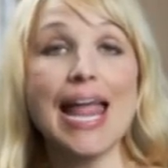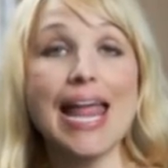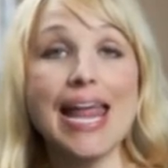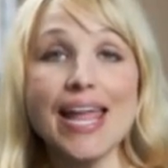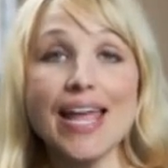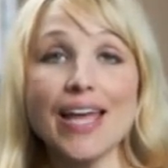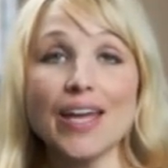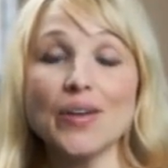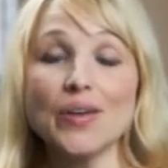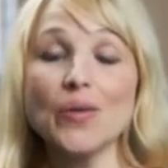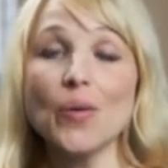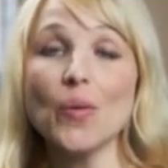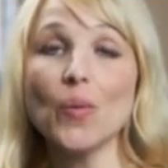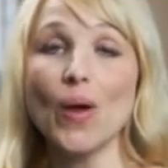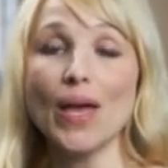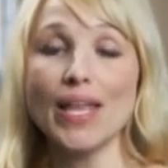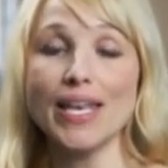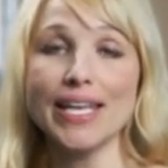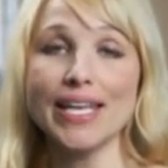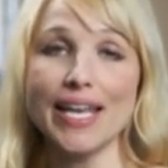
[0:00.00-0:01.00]
and
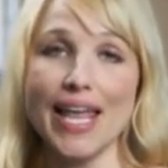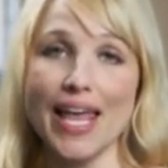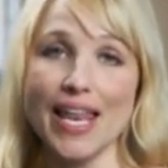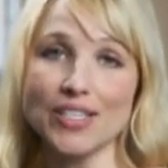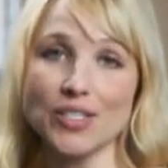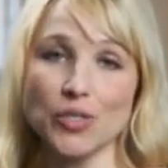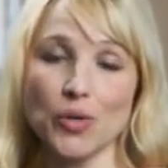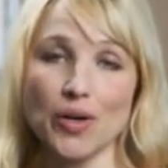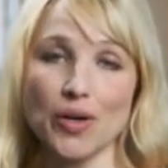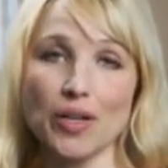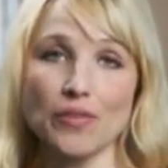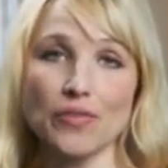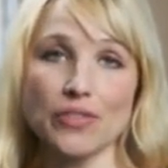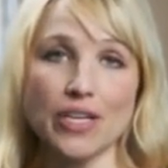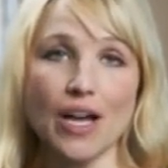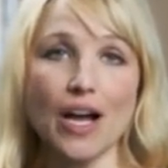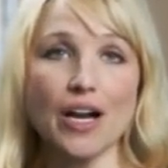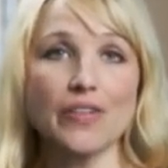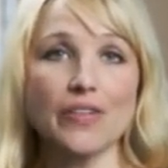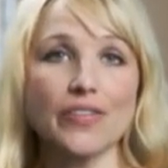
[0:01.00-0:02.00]
wedding and editorial
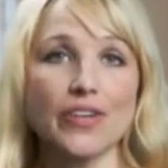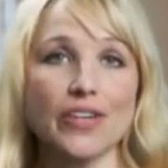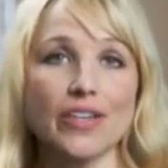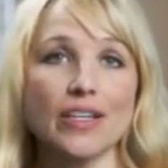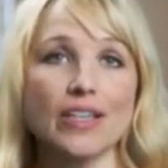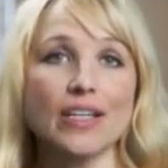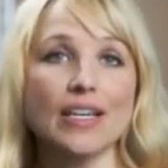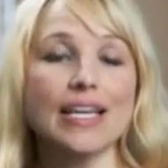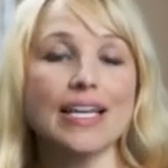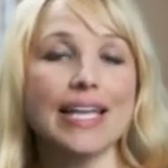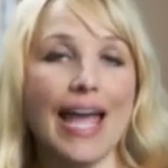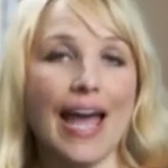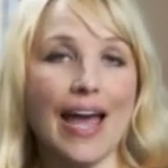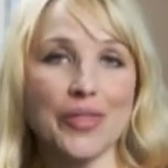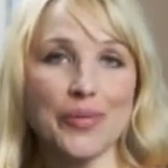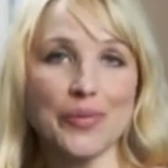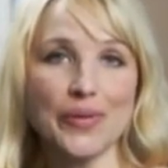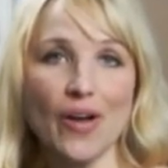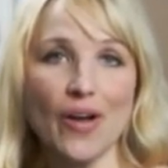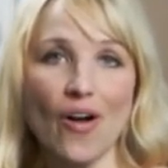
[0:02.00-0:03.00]
photographer,
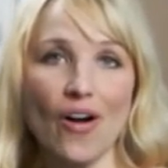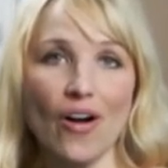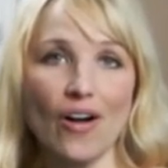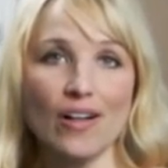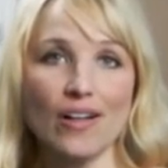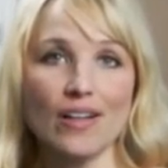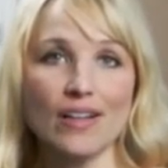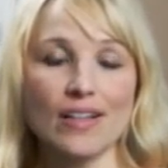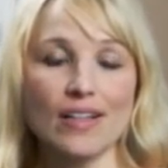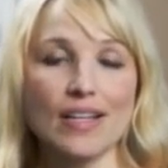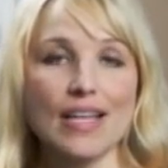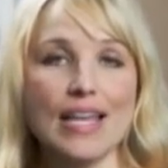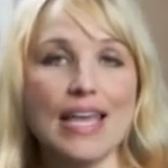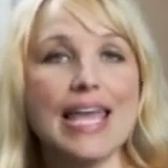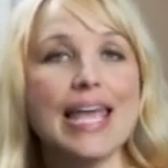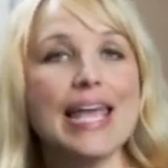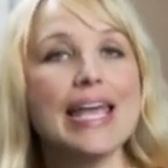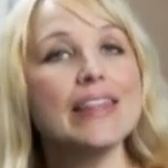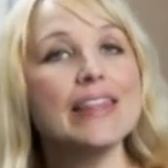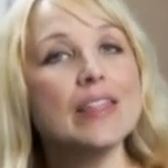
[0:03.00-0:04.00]
Catherine Hall.
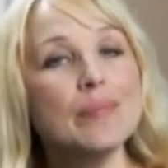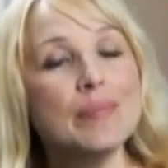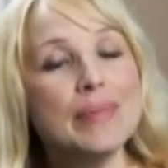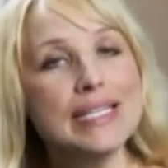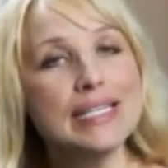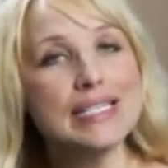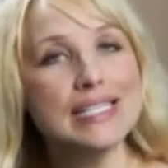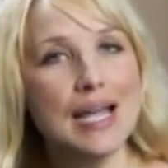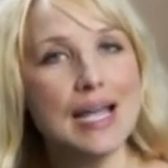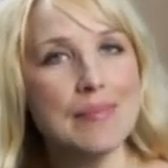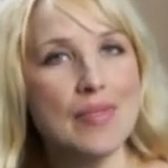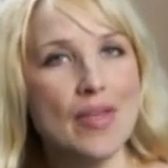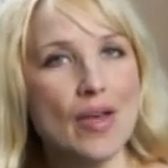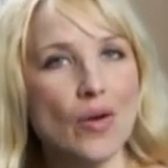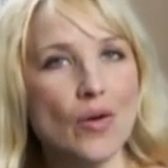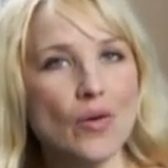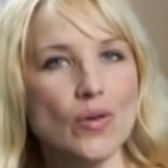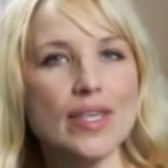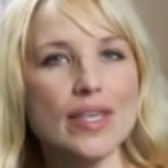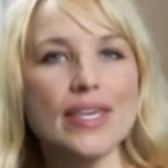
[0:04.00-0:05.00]
In the meantime,
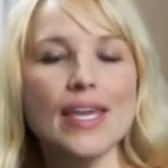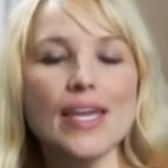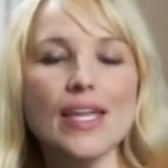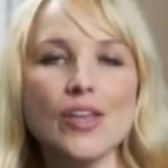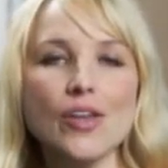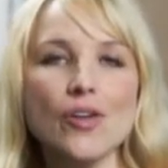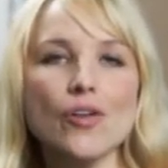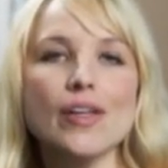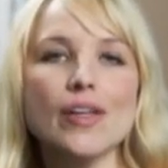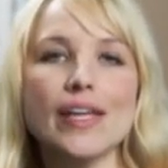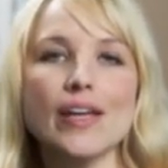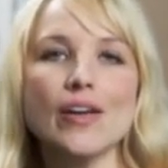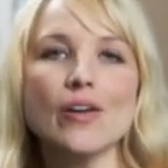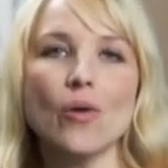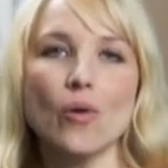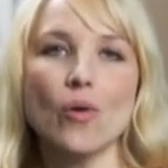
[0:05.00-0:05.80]
though, get your gear